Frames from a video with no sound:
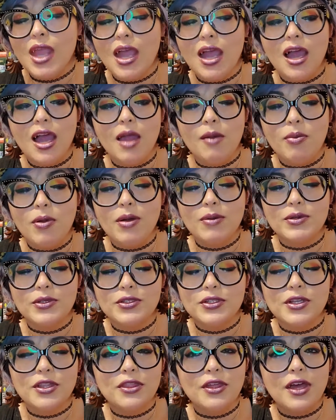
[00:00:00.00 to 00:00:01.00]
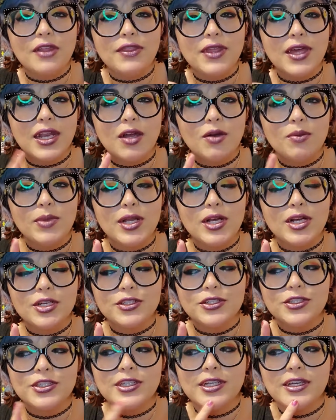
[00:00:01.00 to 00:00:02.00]
I probably should have thought that out better,
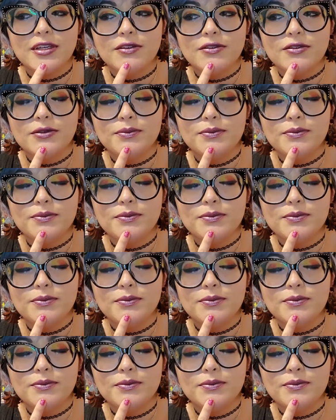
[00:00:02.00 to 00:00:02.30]
shouldn't I have?